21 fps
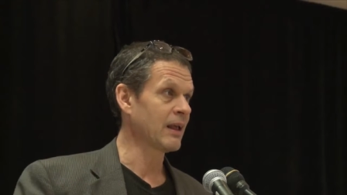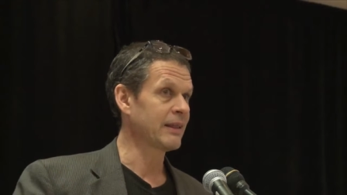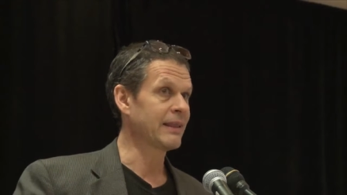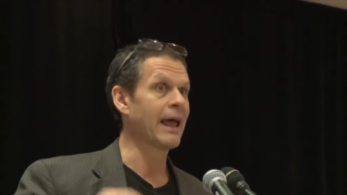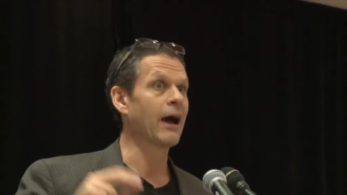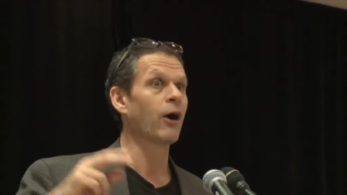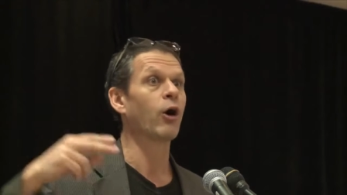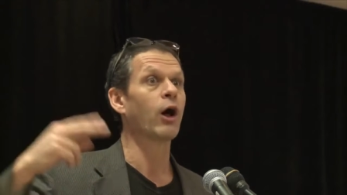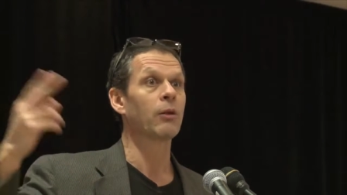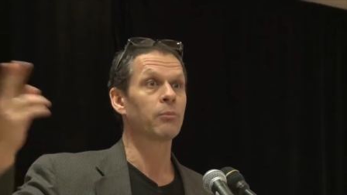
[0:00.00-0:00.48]

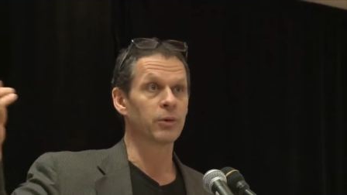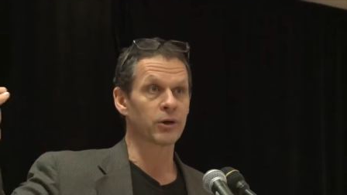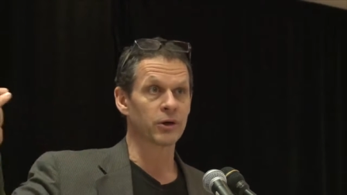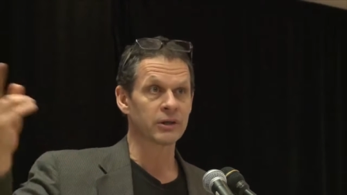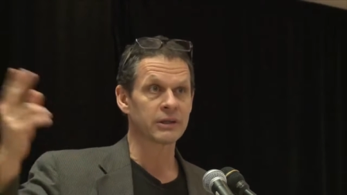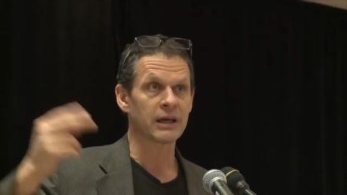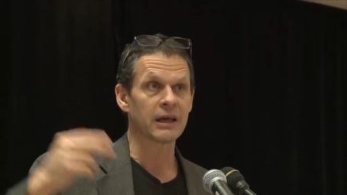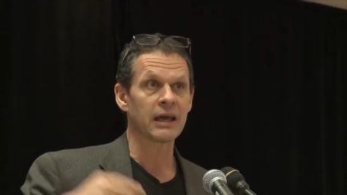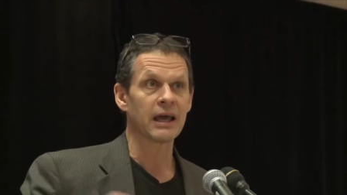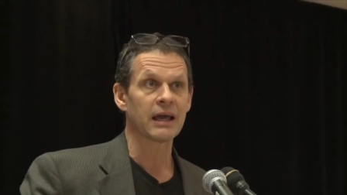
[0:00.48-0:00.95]
Now
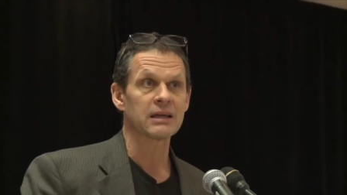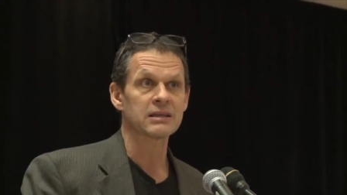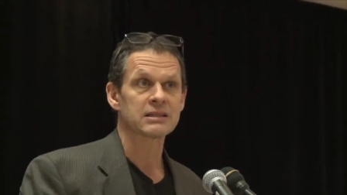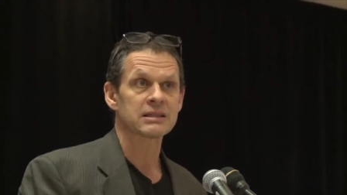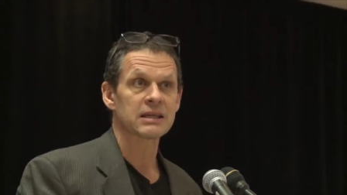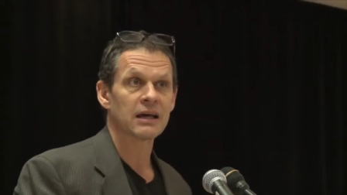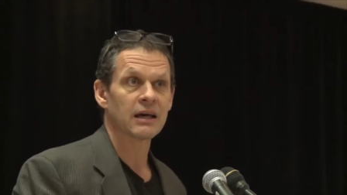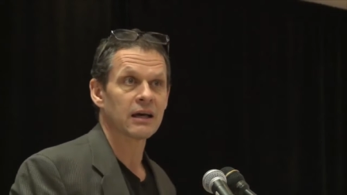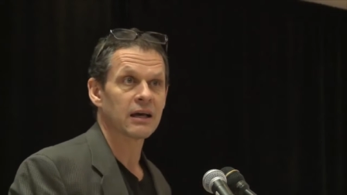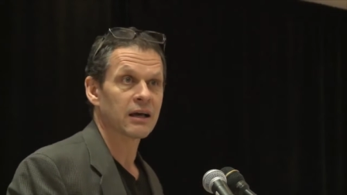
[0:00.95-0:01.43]
Alberta
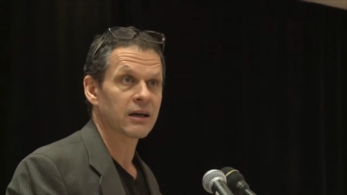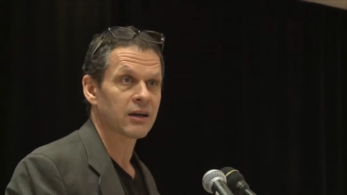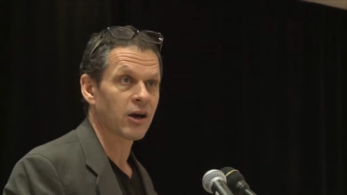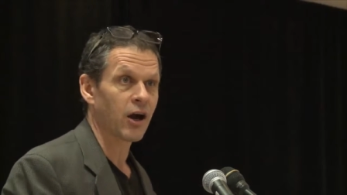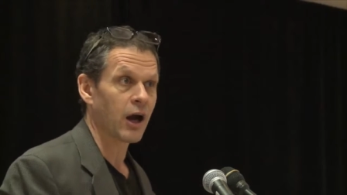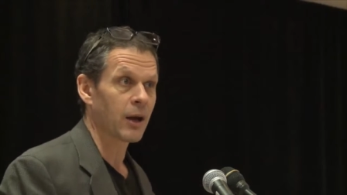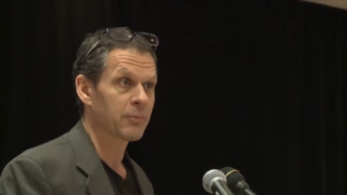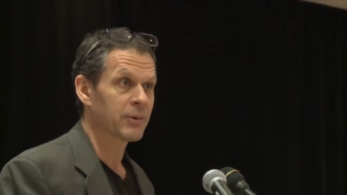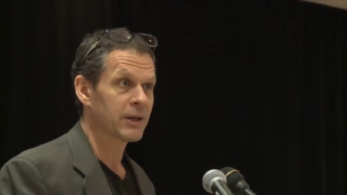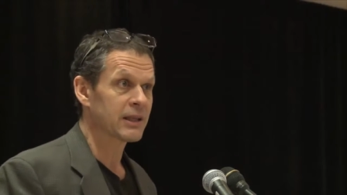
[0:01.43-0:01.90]
has uh,
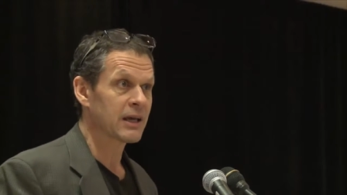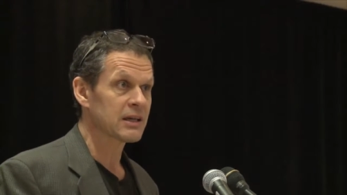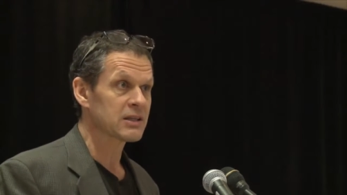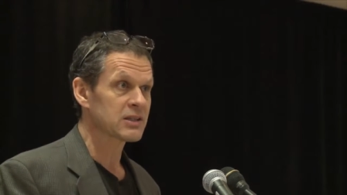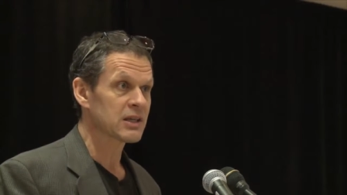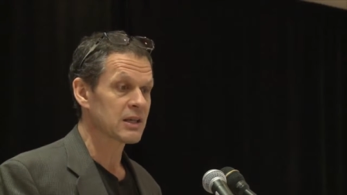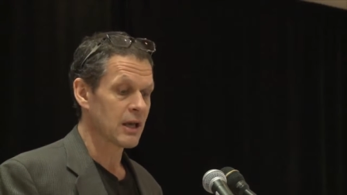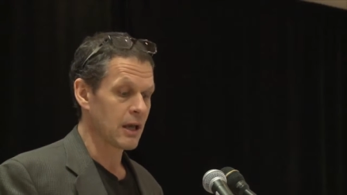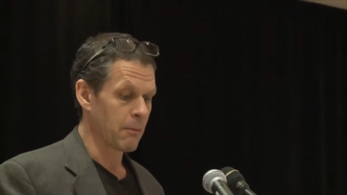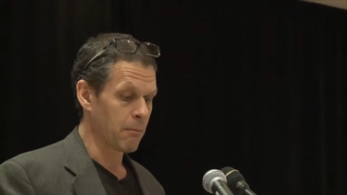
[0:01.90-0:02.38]
copied
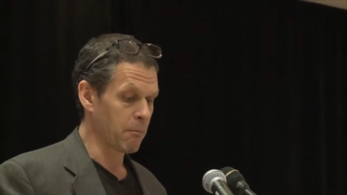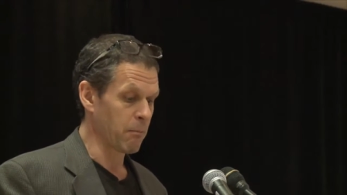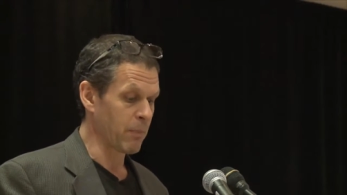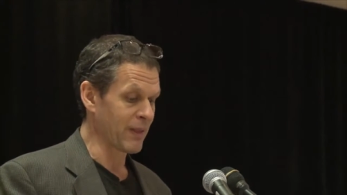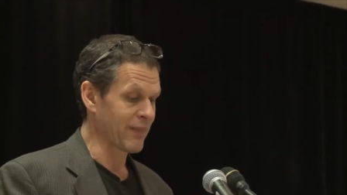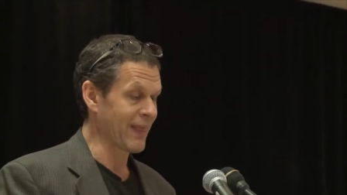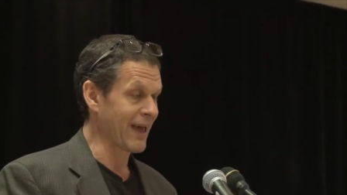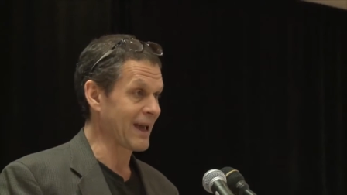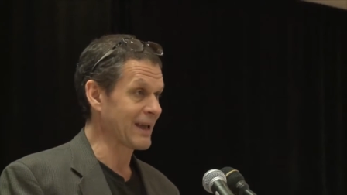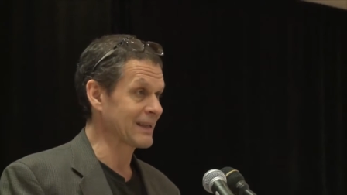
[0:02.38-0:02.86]
us,
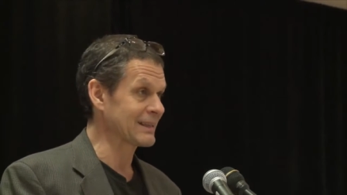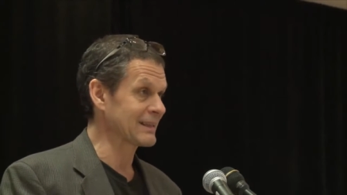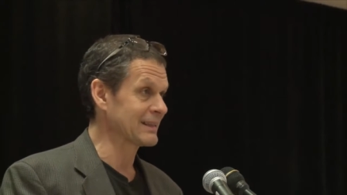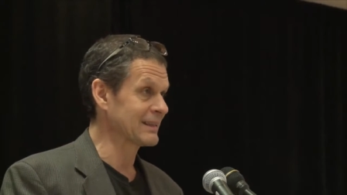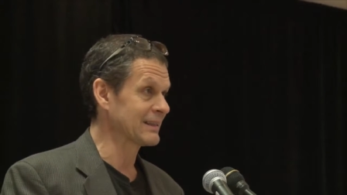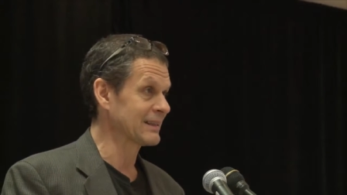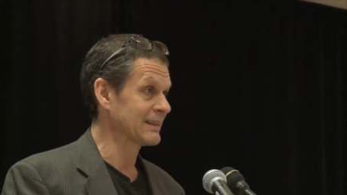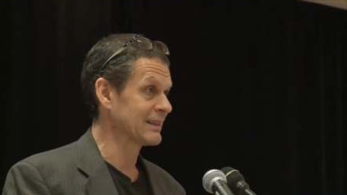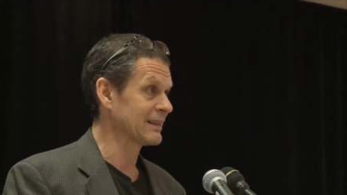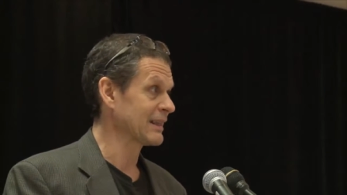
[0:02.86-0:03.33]
but that
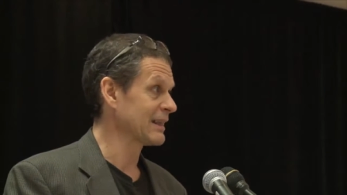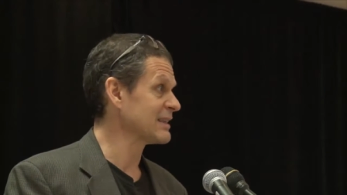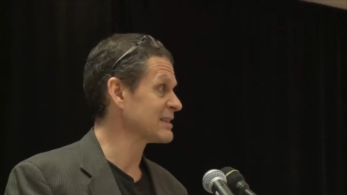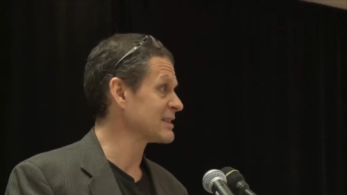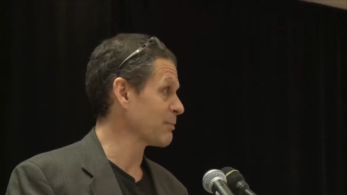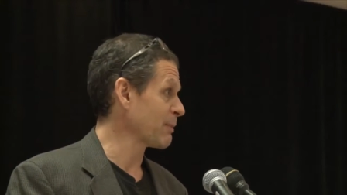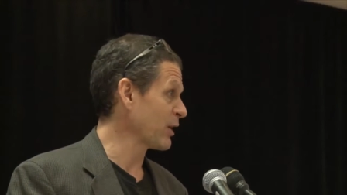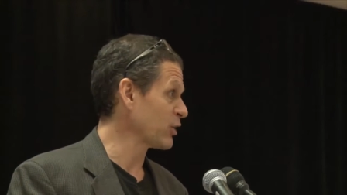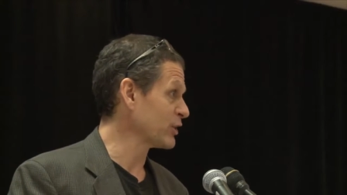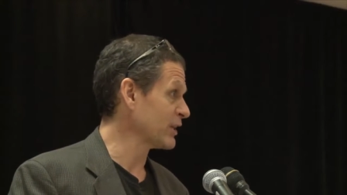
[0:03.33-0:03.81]

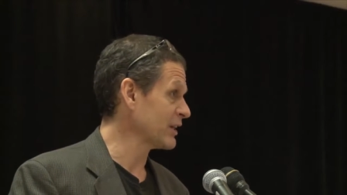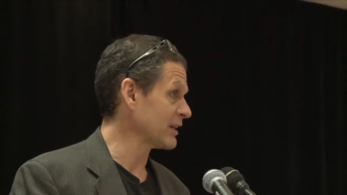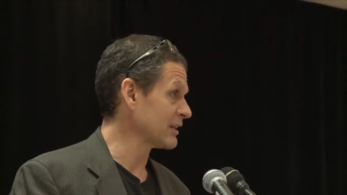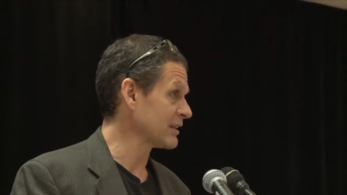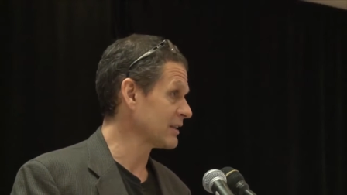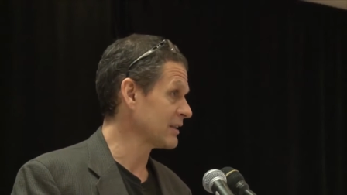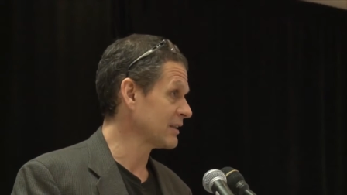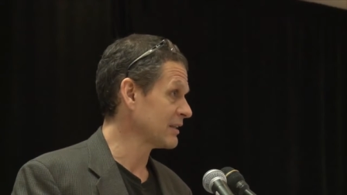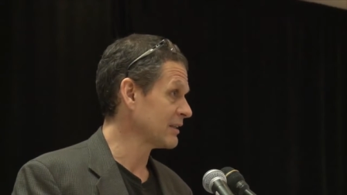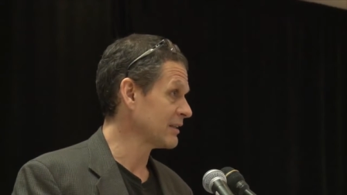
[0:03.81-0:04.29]
is about
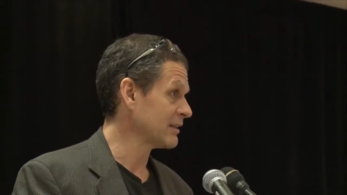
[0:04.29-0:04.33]
it.